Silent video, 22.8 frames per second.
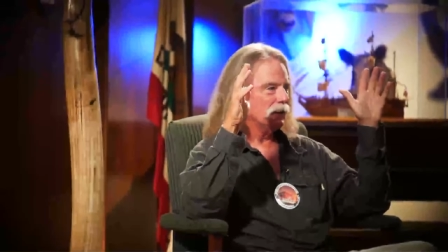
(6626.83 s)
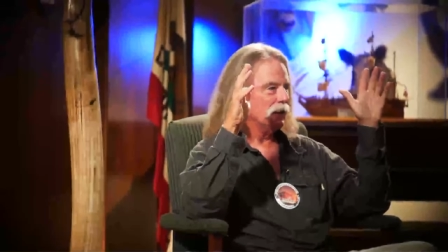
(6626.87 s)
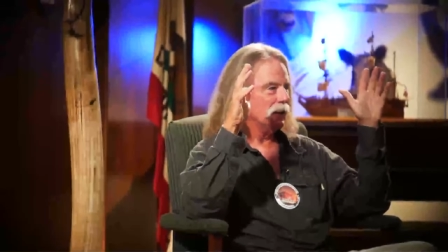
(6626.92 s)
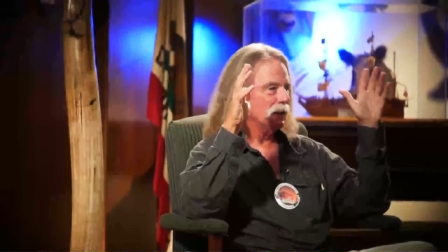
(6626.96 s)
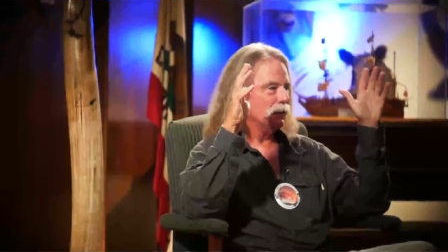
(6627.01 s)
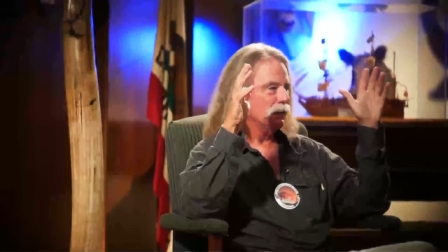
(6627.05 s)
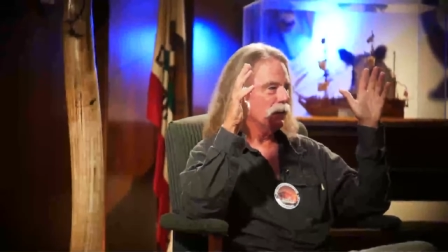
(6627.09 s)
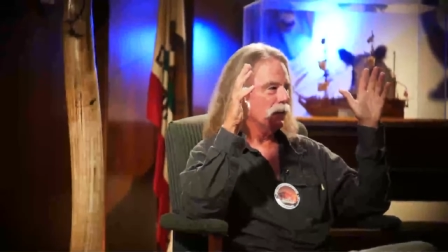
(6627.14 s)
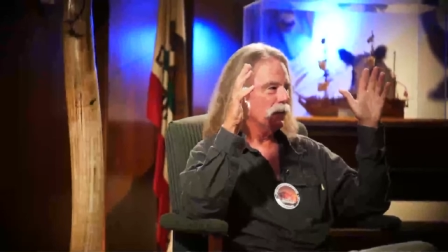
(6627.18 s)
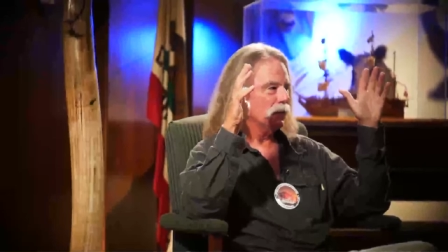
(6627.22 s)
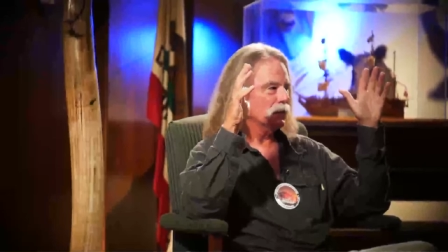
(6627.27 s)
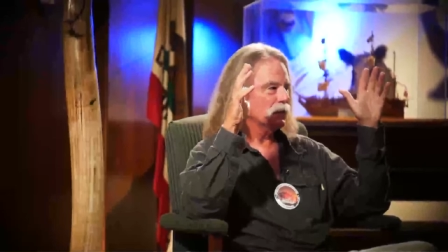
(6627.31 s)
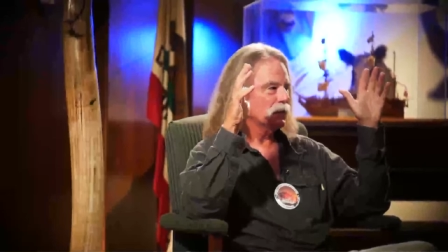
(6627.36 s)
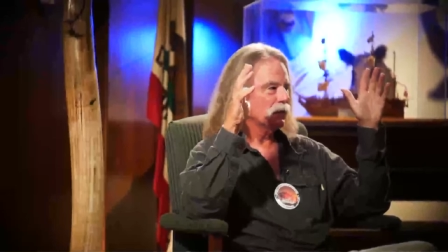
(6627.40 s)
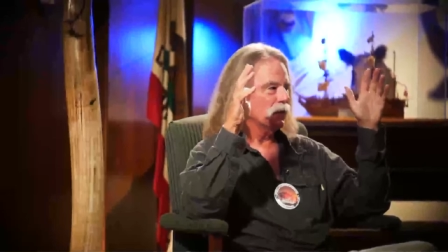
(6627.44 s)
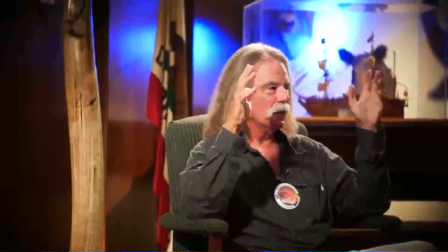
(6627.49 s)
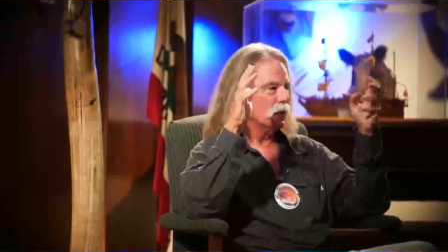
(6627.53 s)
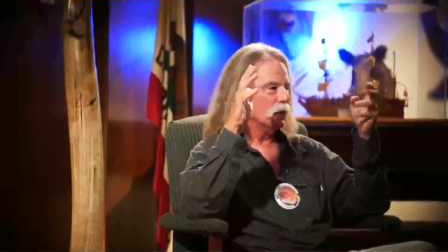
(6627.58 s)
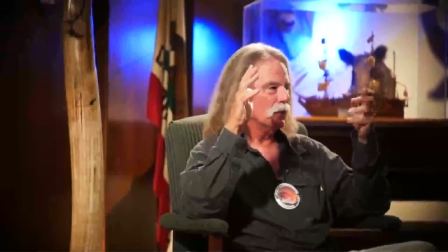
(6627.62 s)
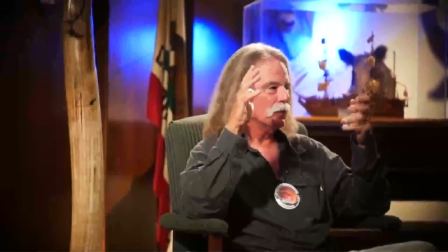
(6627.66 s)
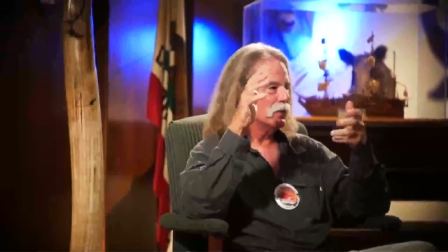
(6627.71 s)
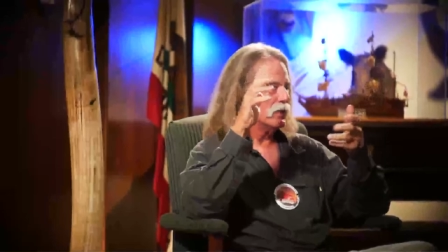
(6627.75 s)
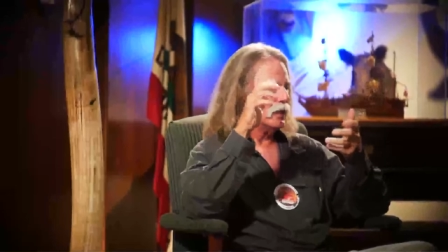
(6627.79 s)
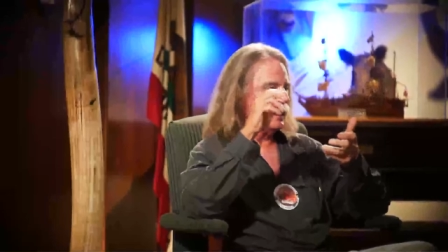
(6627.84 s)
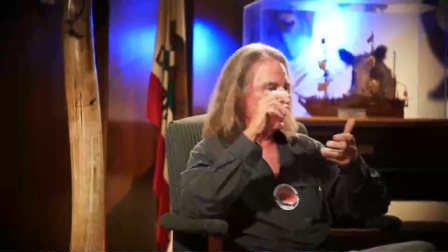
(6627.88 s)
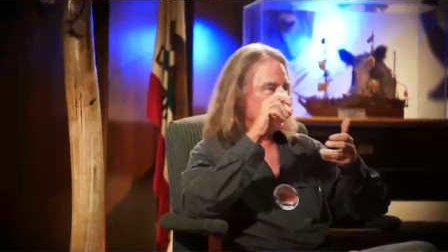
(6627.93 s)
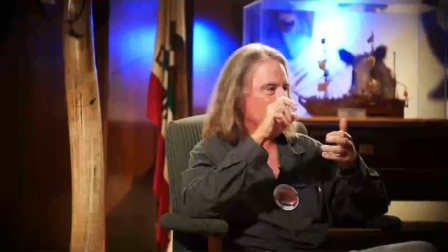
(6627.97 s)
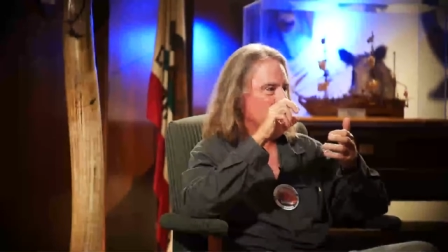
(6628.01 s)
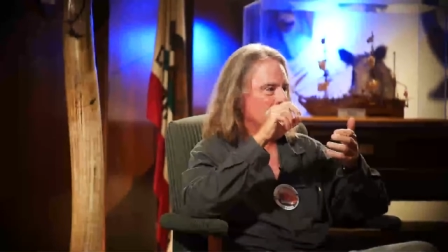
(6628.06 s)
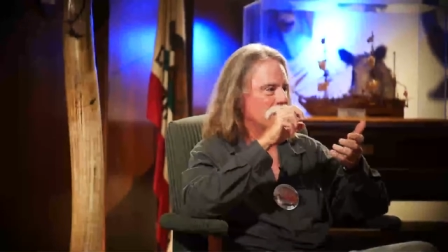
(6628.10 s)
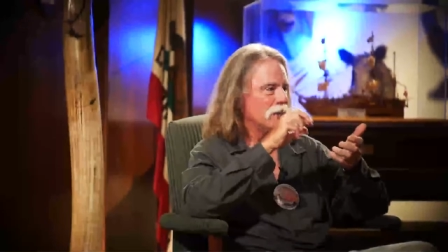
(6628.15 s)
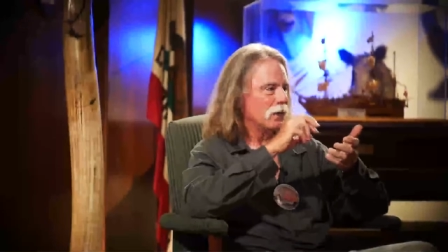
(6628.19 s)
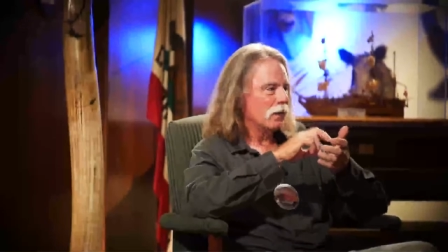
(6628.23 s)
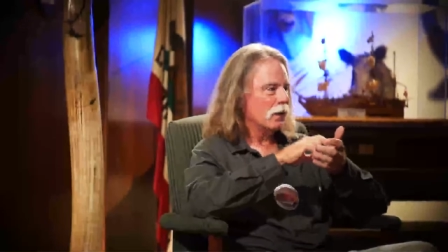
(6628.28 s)
They live on those phones. You
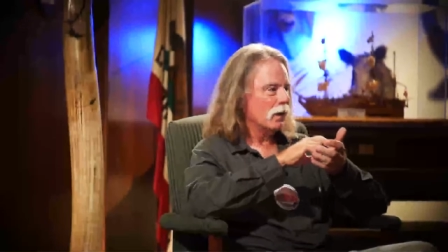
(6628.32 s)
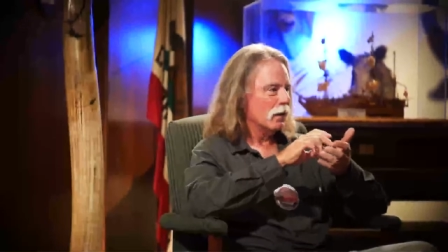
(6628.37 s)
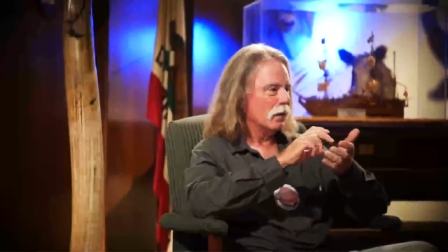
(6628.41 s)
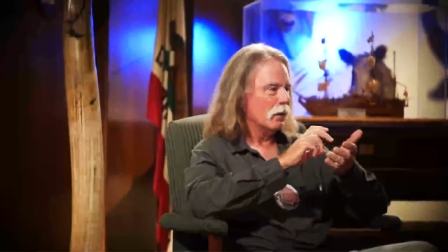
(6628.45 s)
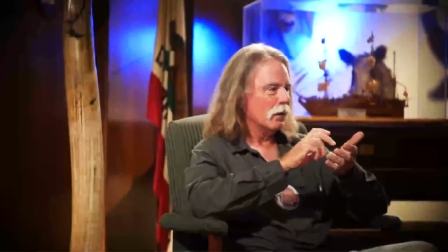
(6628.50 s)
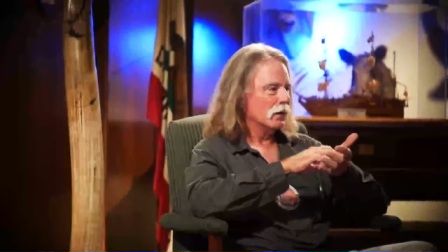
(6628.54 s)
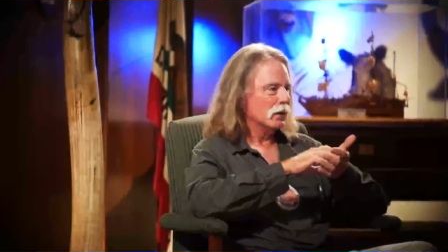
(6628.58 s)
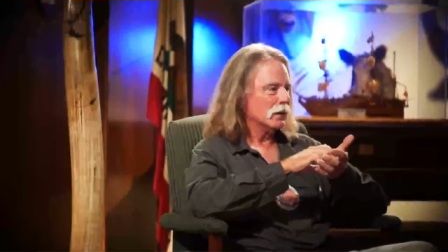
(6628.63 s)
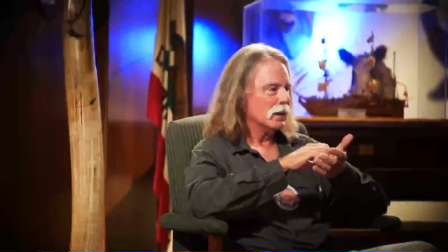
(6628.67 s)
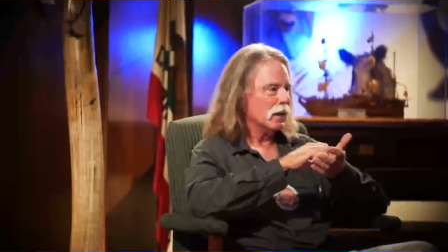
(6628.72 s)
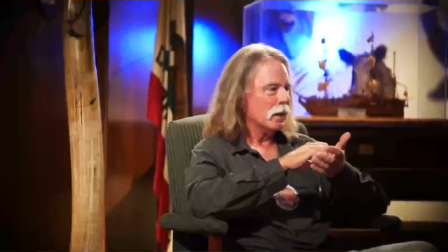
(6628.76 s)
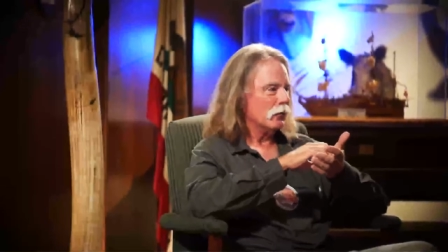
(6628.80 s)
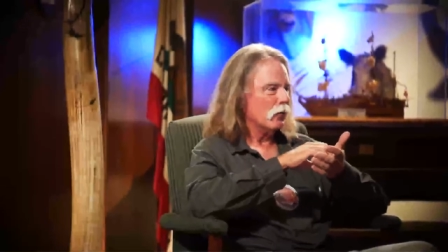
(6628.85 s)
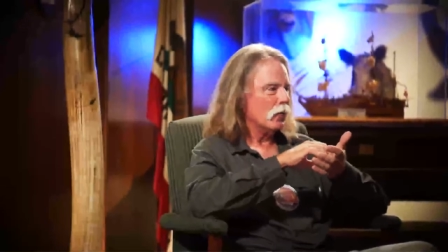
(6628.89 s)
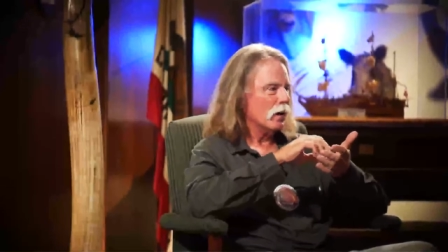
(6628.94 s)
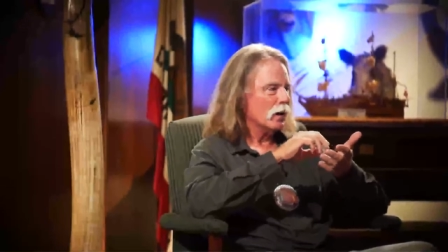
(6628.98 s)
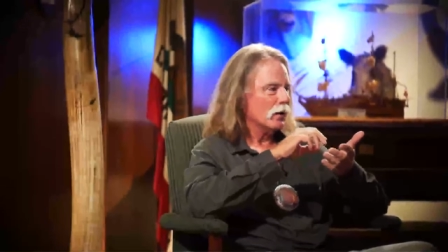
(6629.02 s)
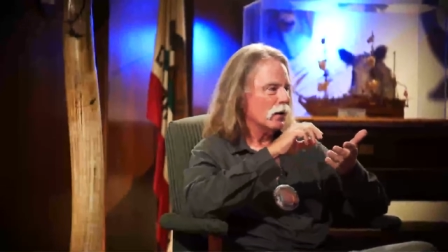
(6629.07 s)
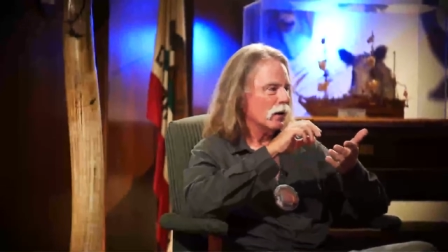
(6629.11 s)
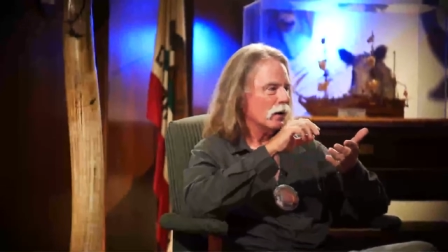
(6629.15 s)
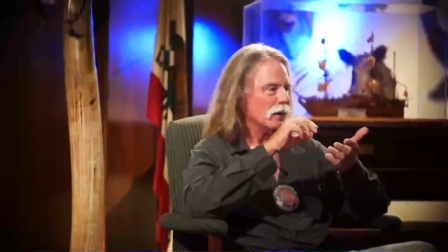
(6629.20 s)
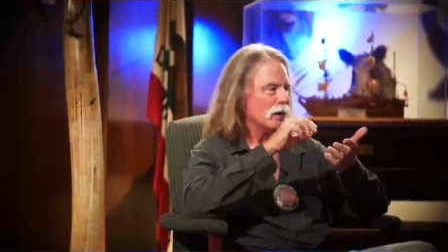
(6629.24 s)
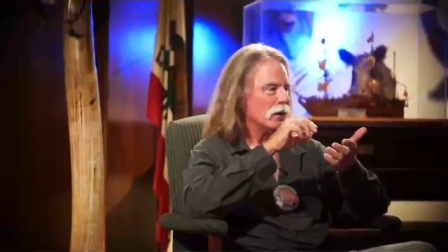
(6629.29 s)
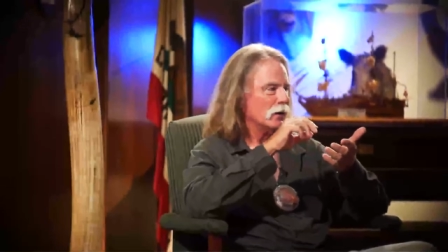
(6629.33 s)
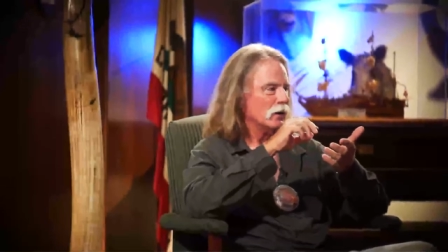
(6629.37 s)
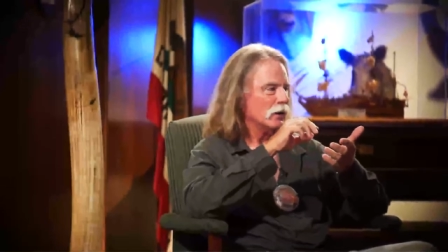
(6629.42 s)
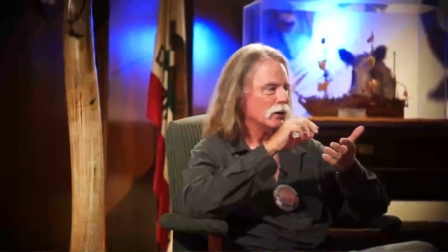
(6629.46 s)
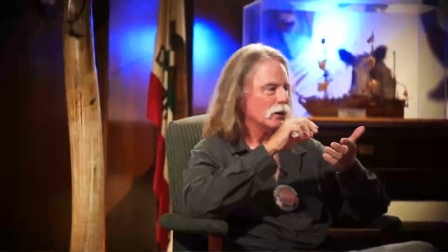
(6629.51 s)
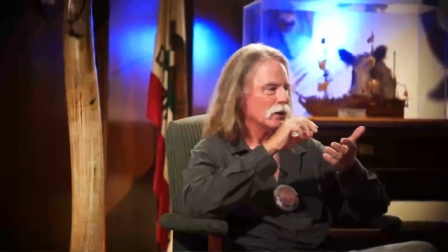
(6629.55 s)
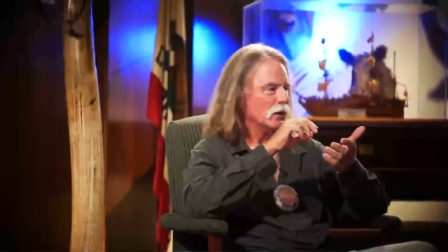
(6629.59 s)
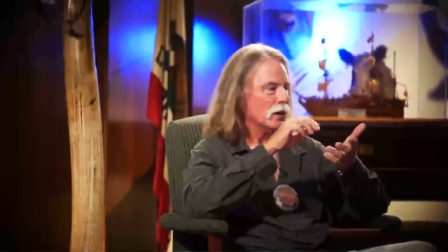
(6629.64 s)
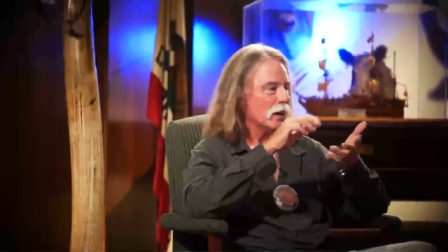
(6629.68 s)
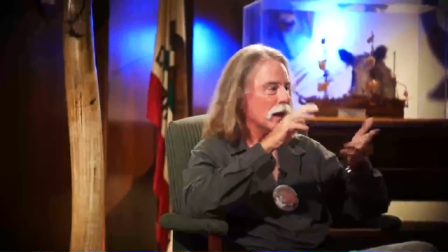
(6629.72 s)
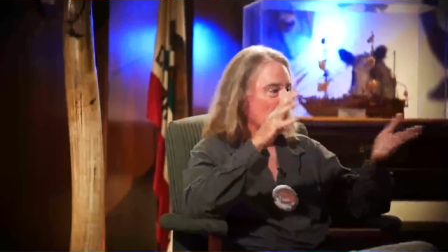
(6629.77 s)
got up, there are on all the time, walk around, they don't
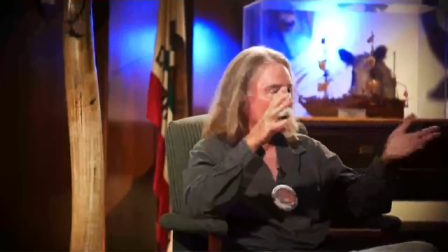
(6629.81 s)
even look.